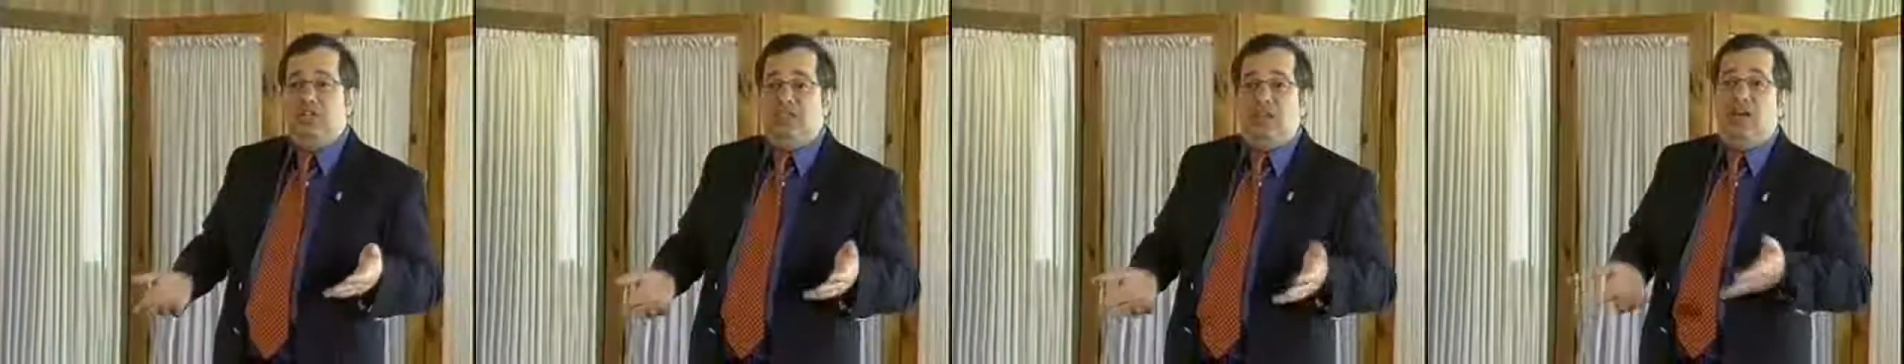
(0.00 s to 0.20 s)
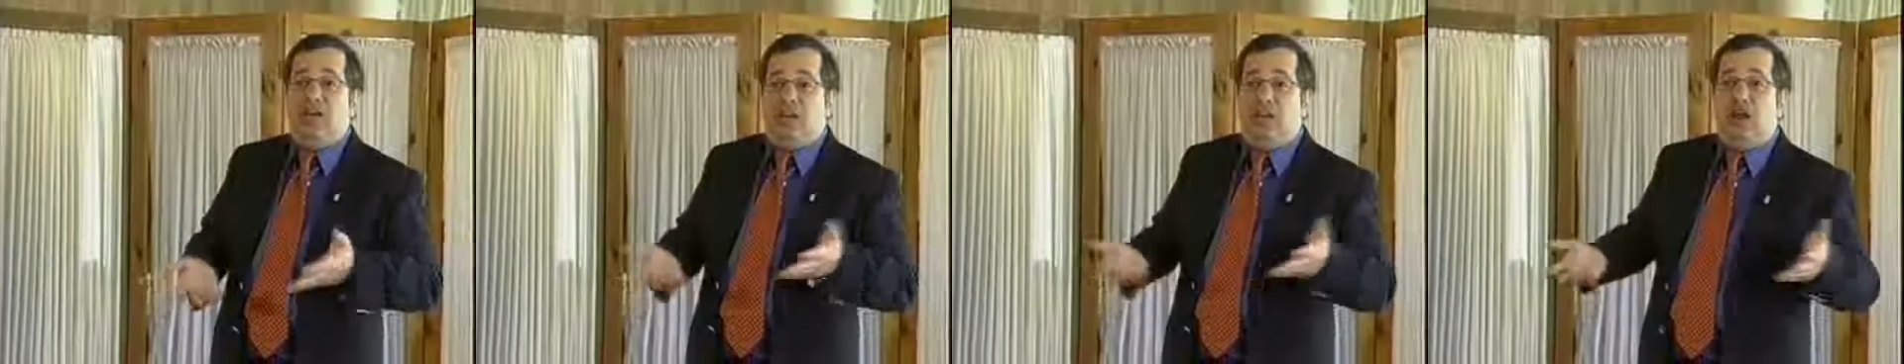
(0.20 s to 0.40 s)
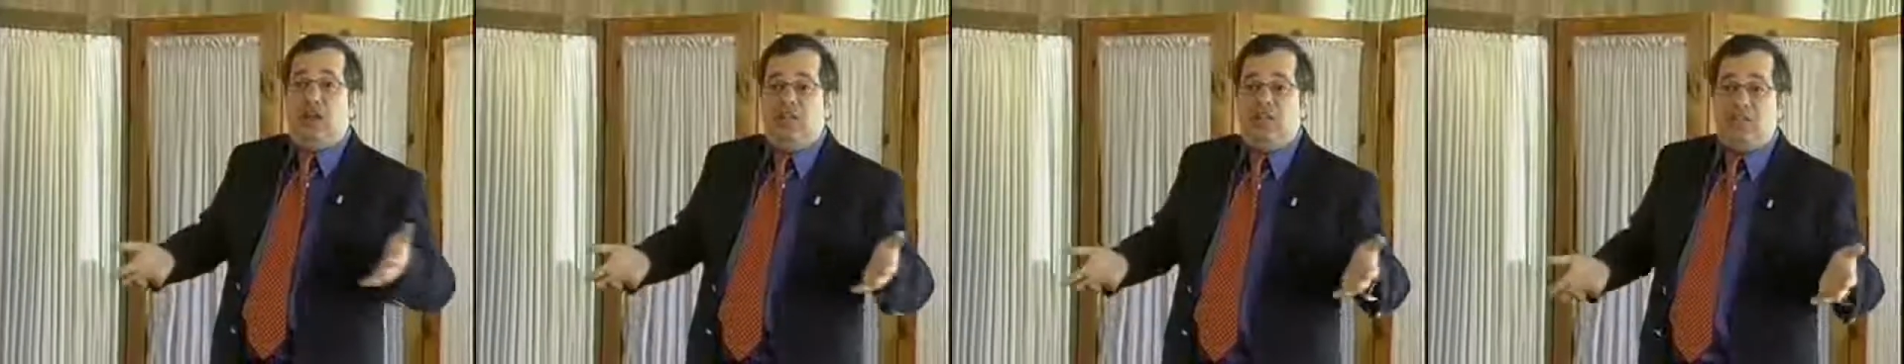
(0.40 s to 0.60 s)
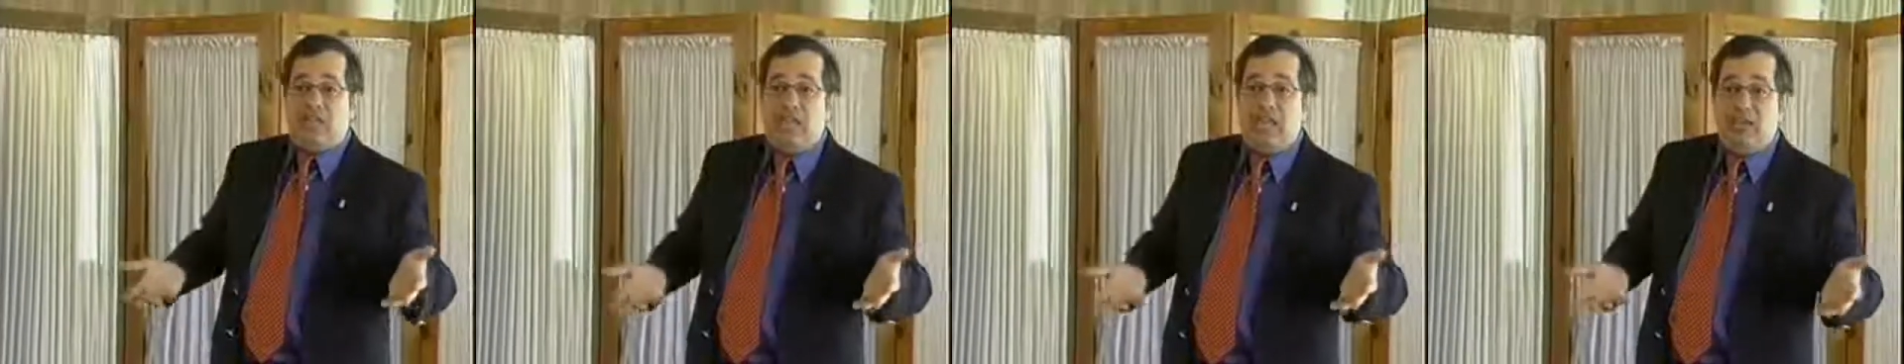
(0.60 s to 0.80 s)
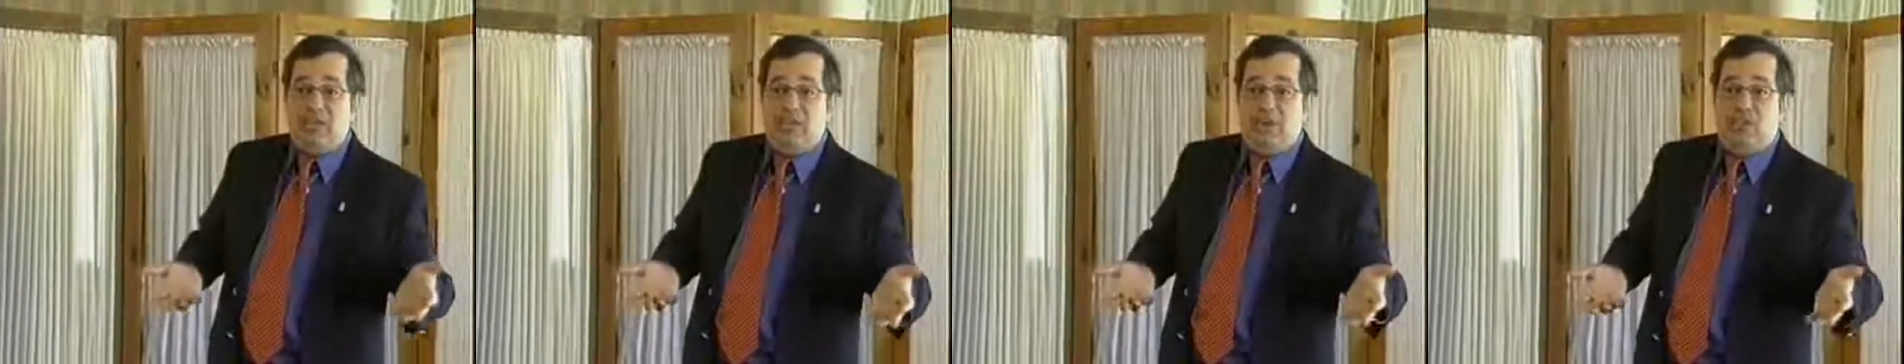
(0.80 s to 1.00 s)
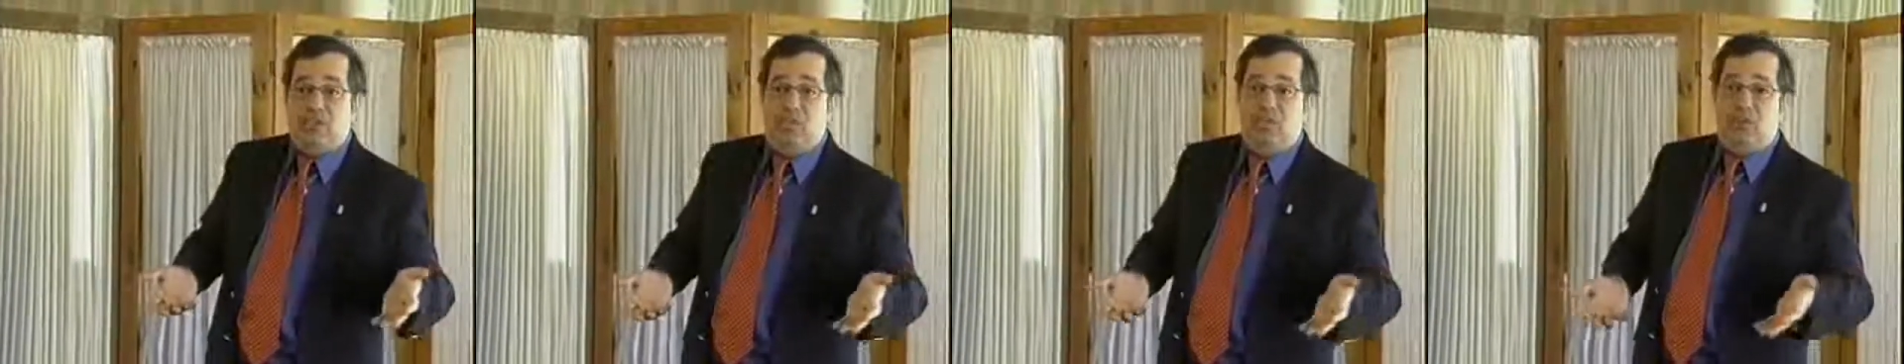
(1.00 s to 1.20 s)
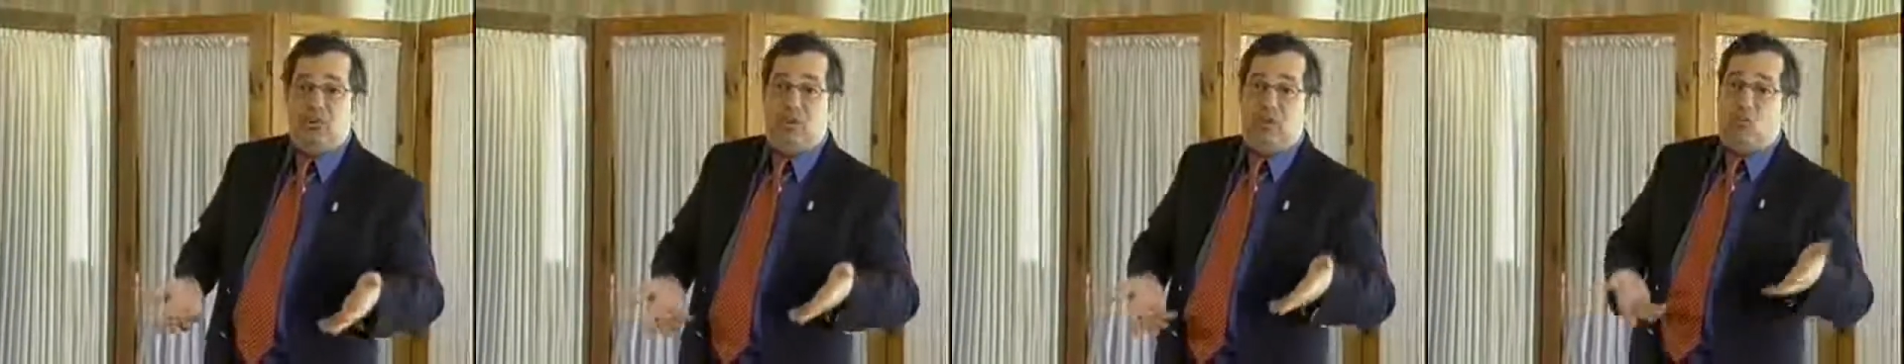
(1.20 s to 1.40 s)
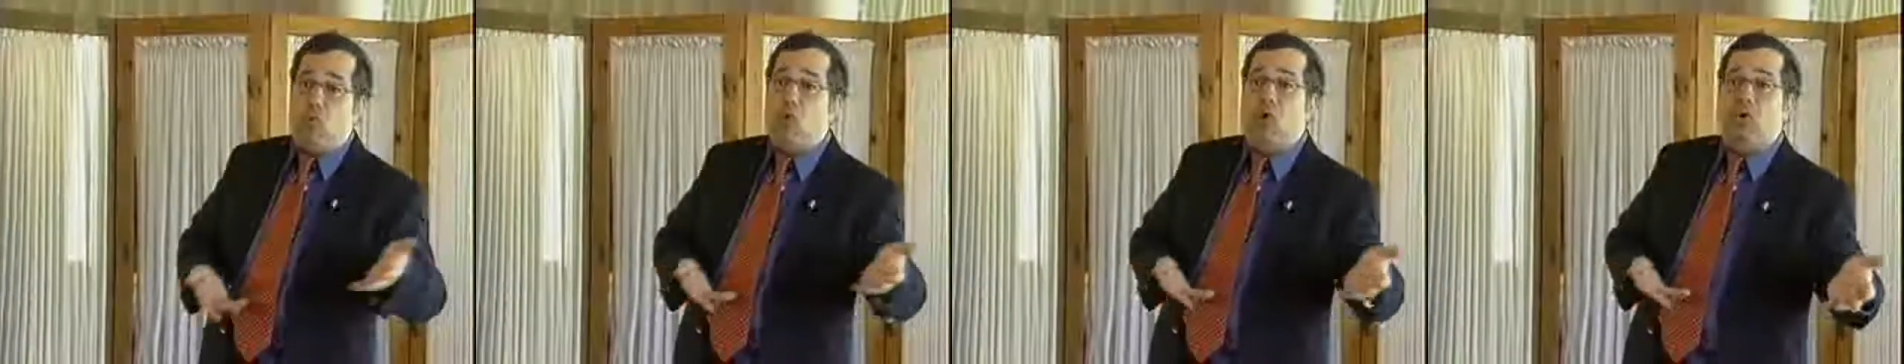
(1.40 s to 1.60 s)
Duncan Hines cake mix and
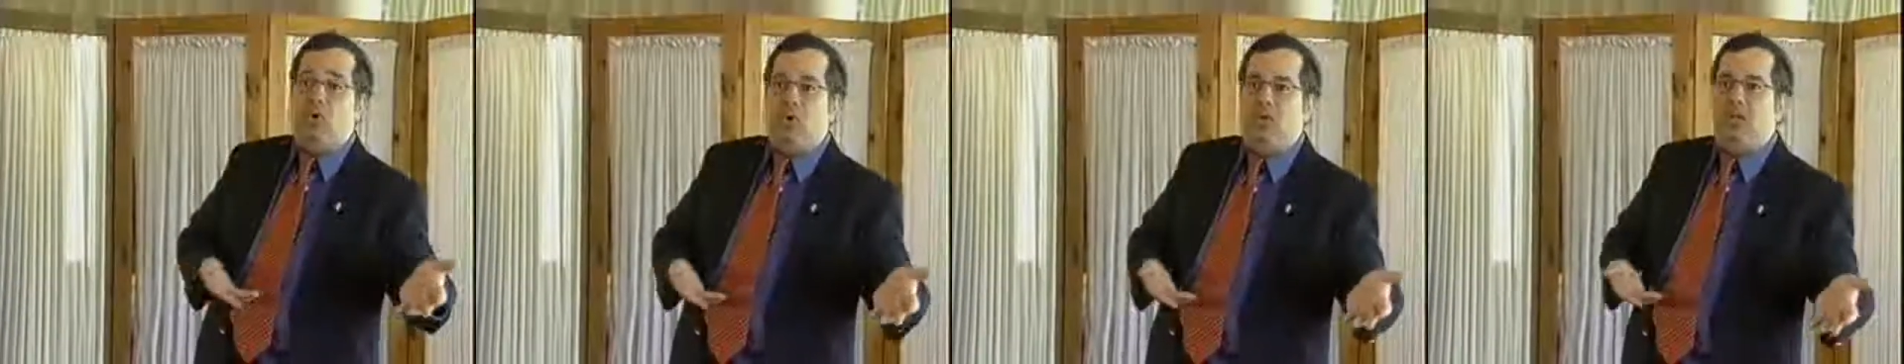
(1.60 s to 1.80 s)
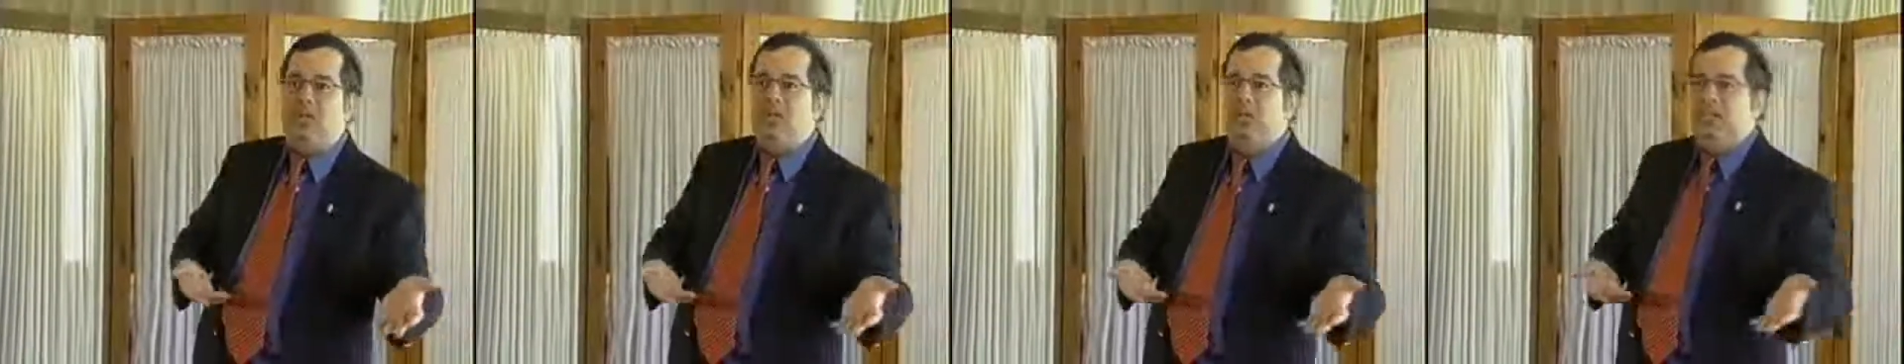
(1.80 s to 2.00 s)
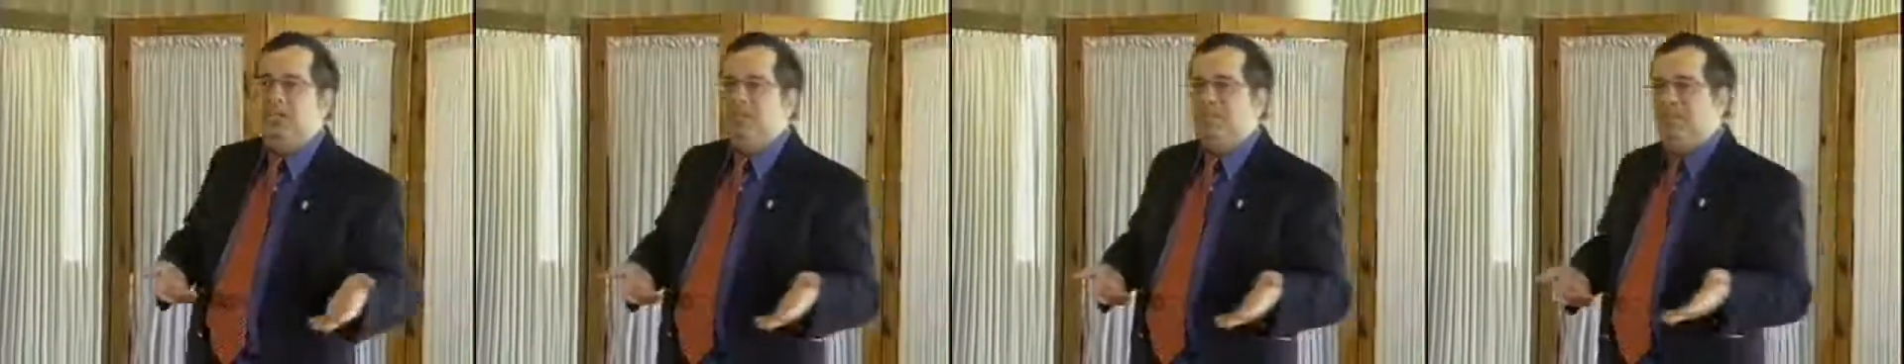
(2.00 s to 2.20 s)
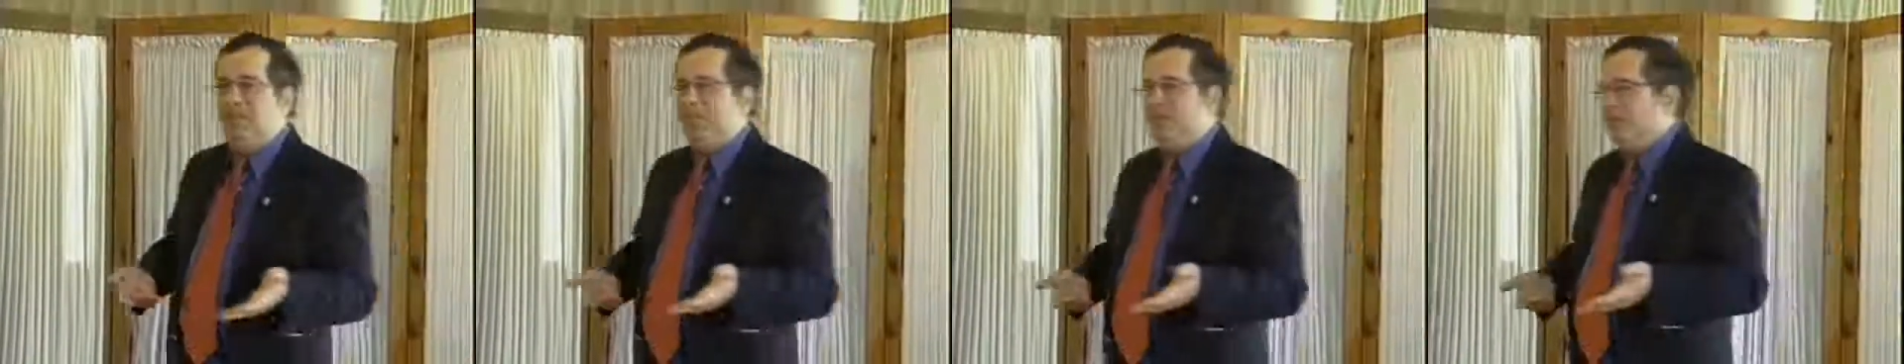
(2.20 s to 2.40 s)
putting water in it, but